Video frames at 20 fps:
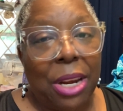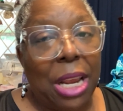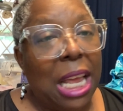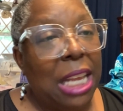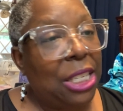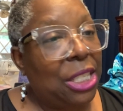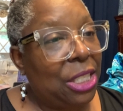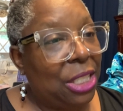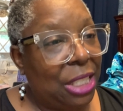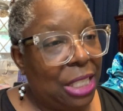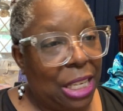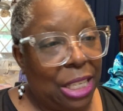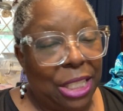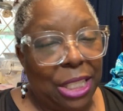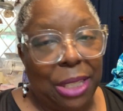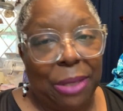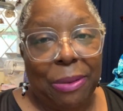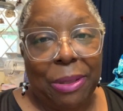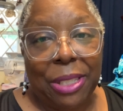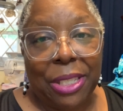And she said
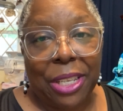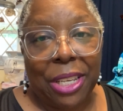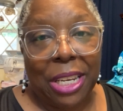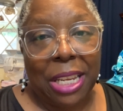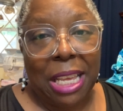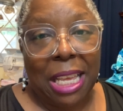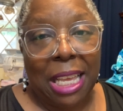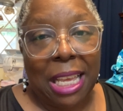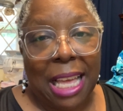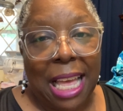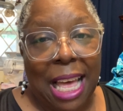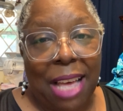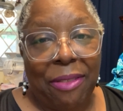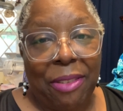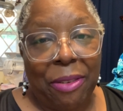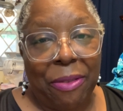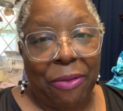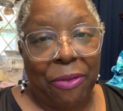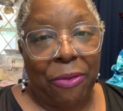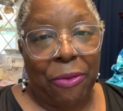she was gonna have
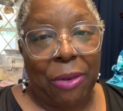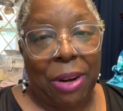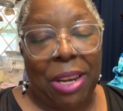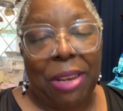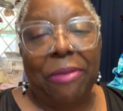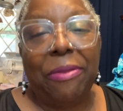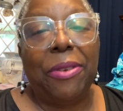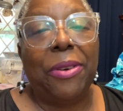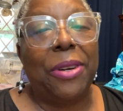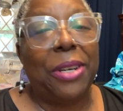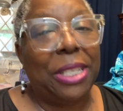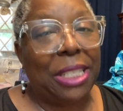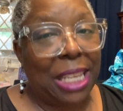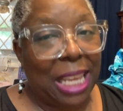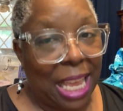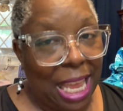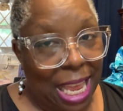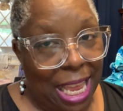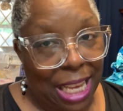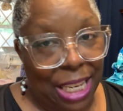it ready for us,
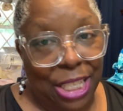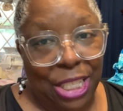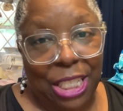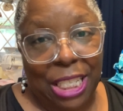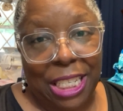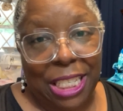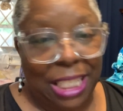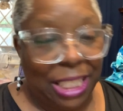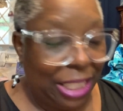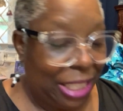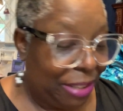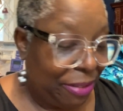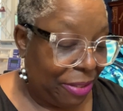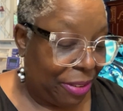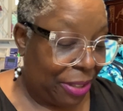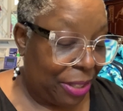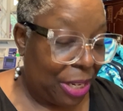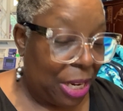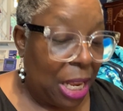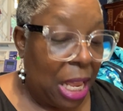and she
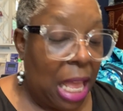delivered.